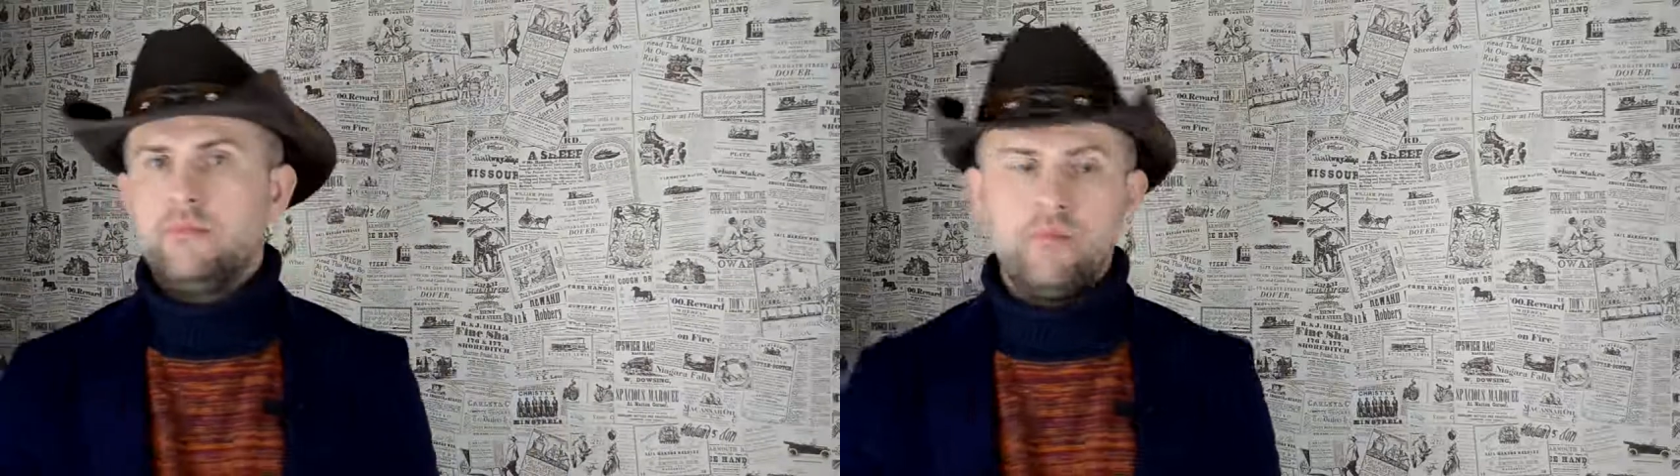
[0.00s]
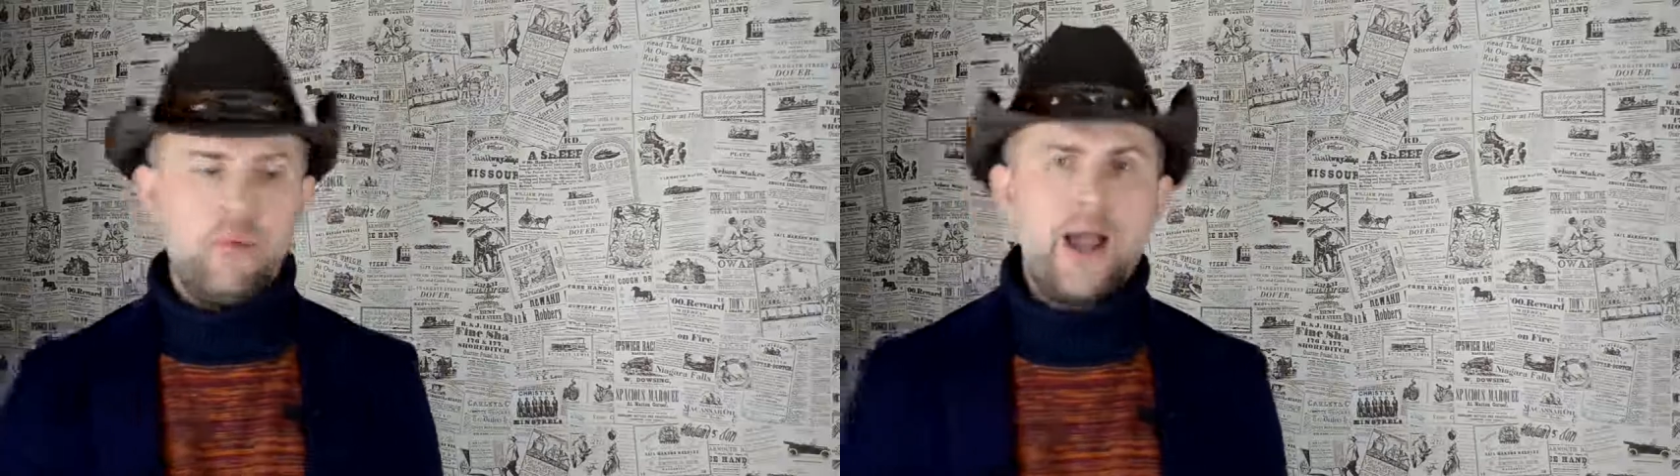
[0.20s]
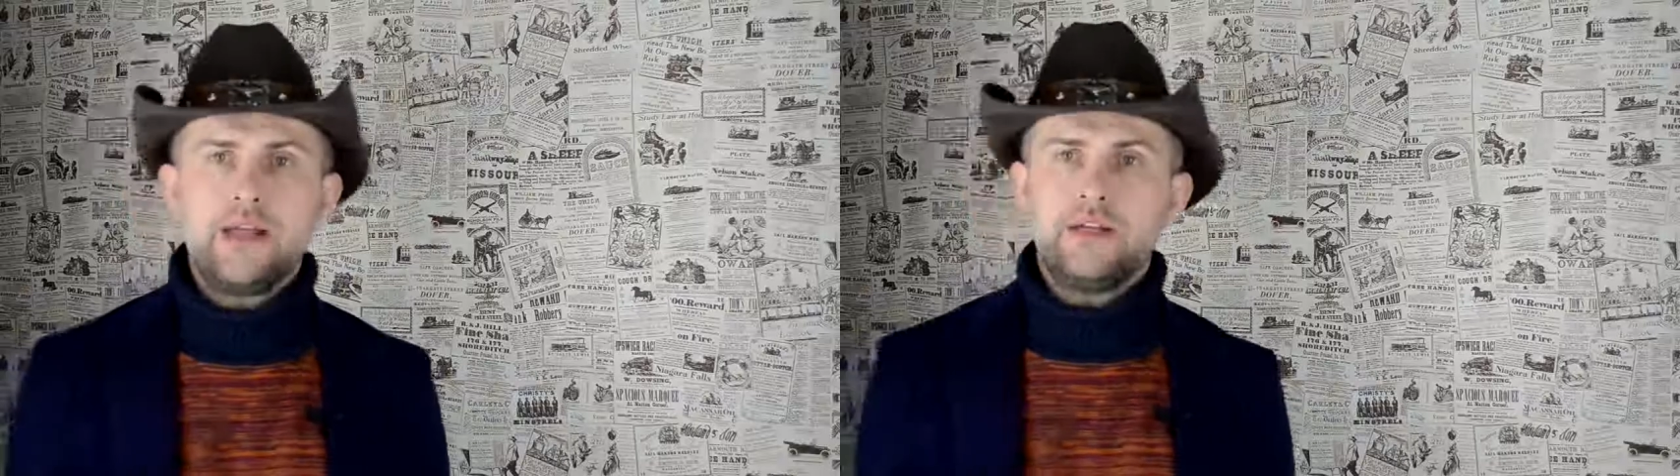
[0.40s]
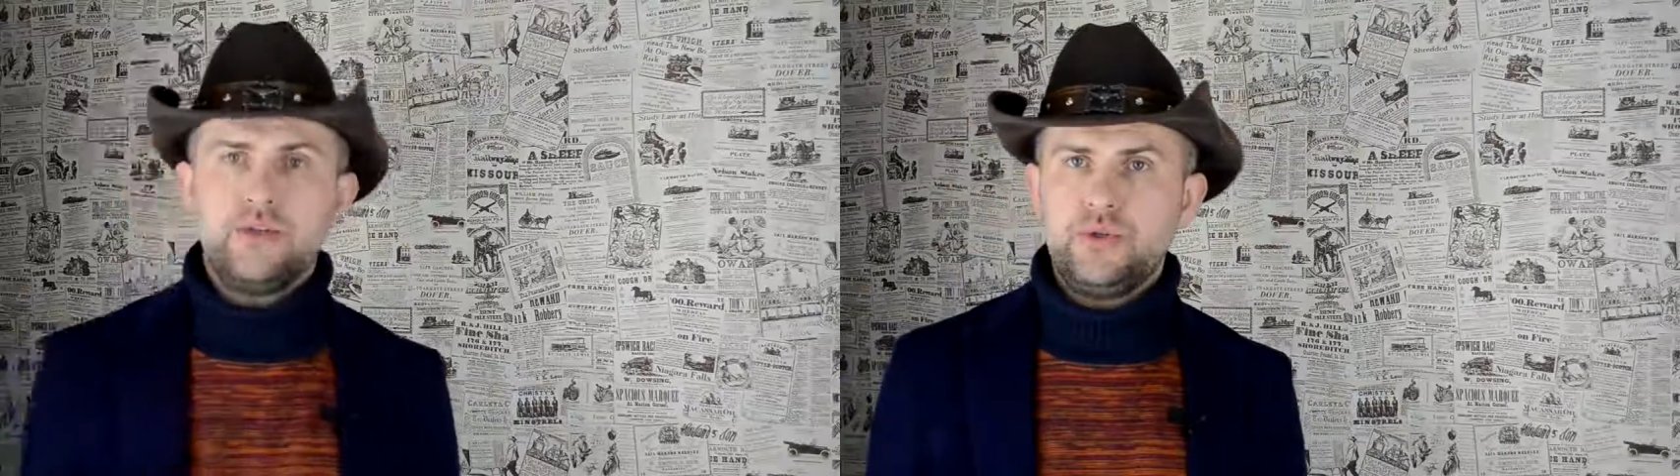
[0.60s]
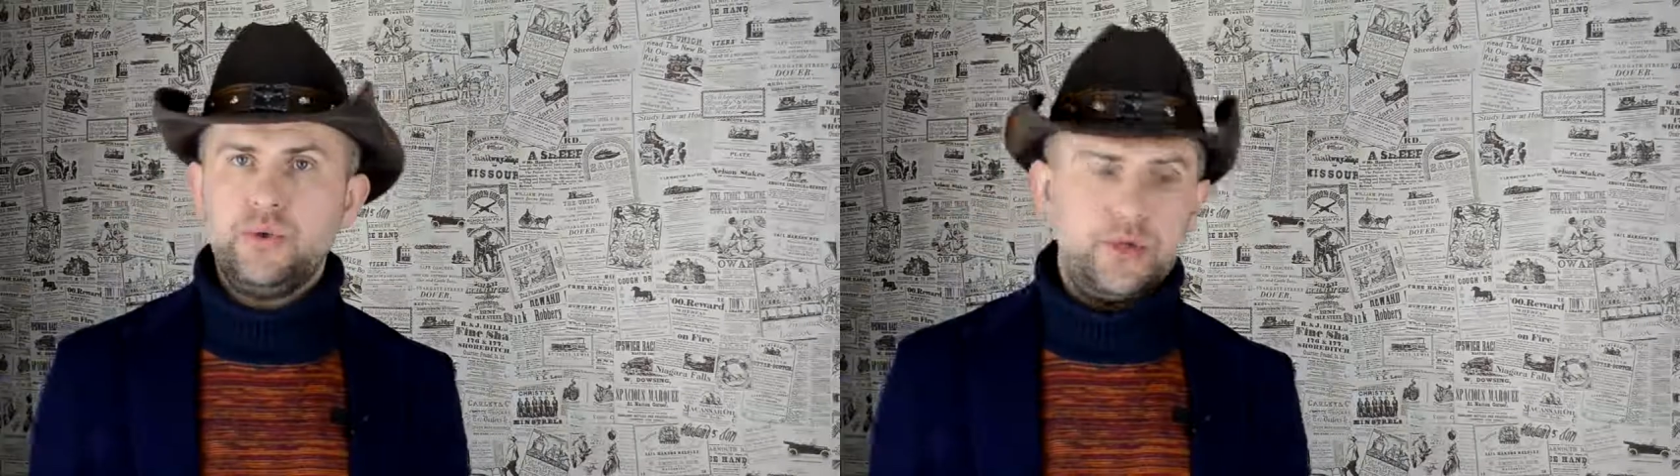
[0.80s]
why
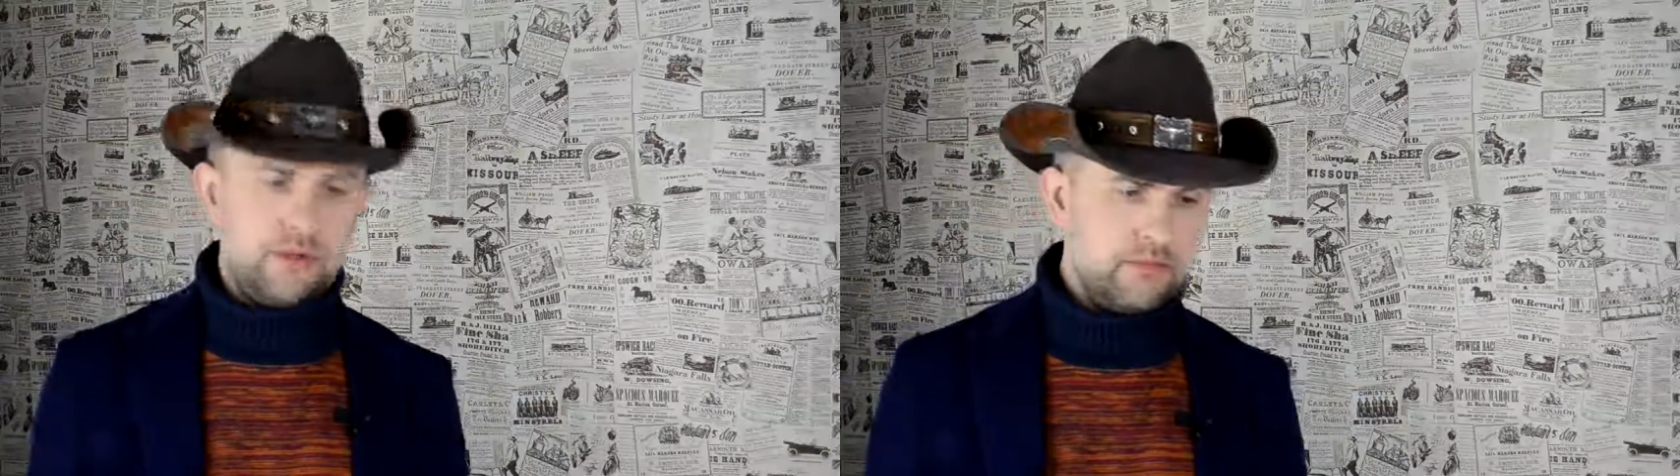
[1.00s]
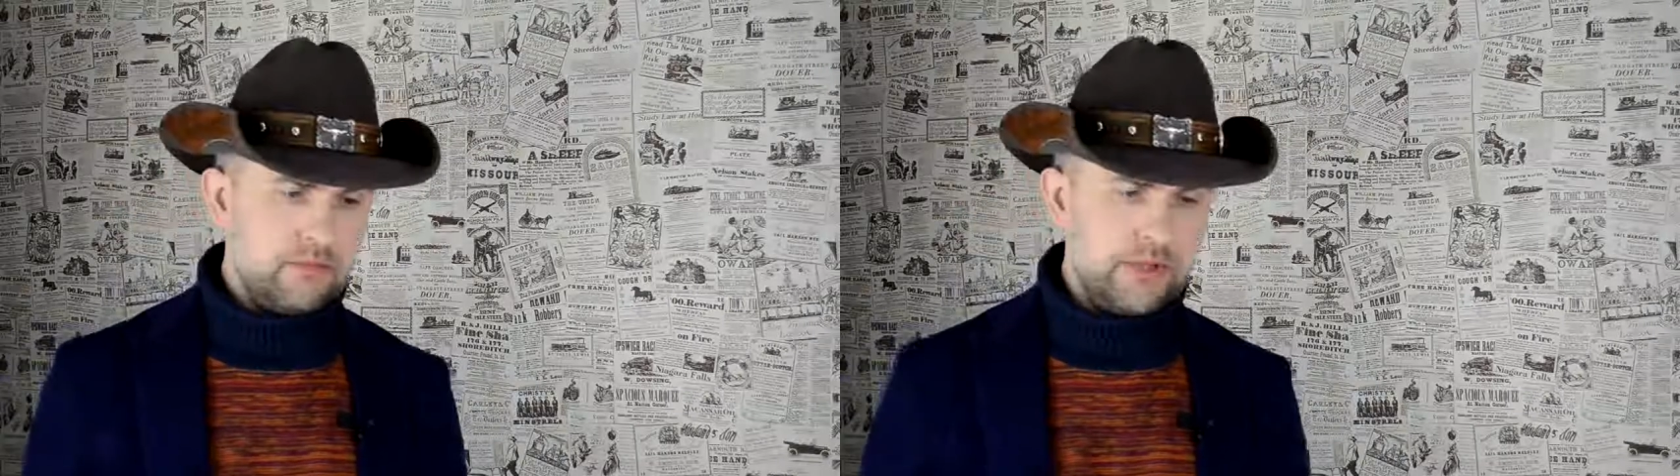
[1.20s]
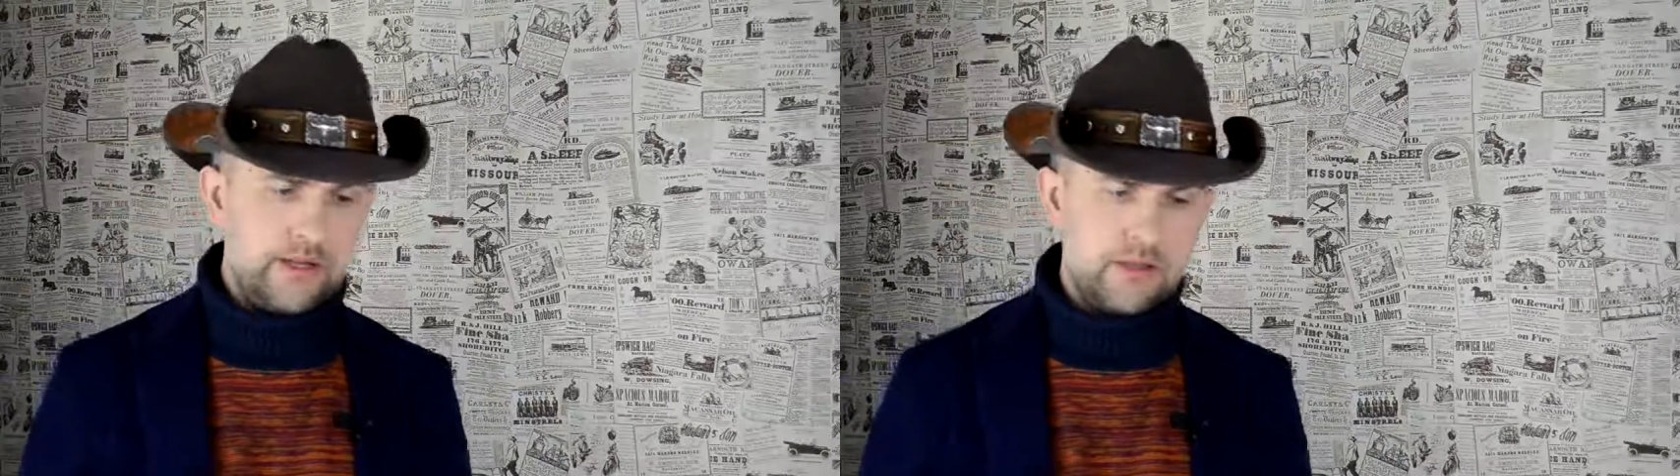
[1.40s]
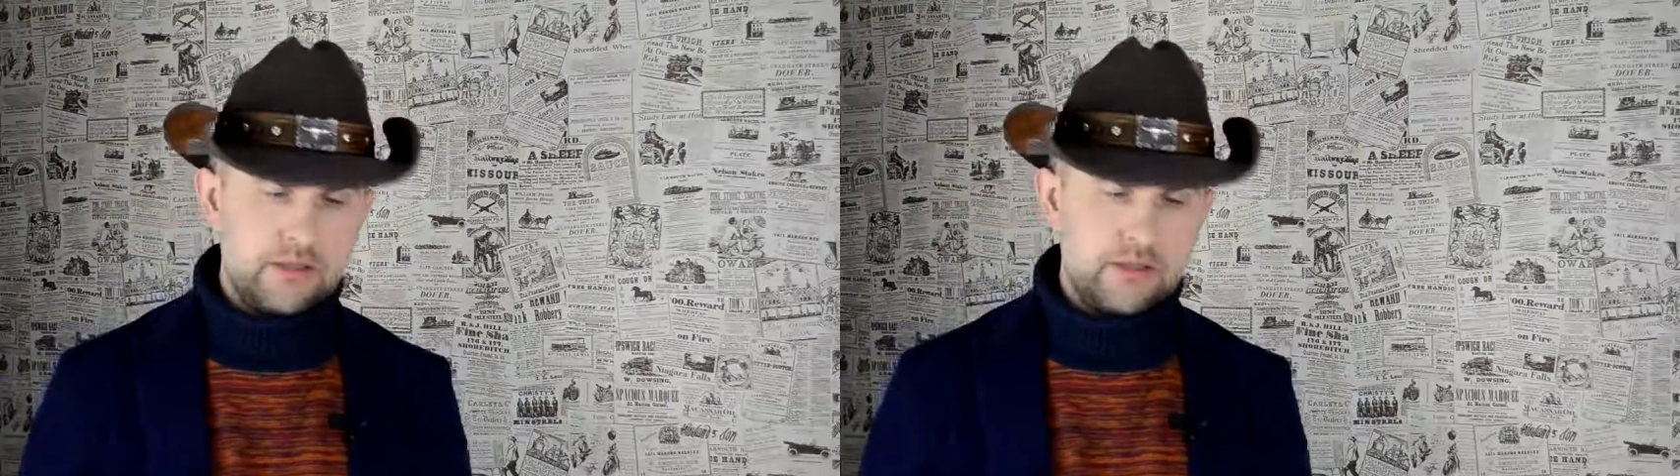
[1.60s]
did you do it? Like,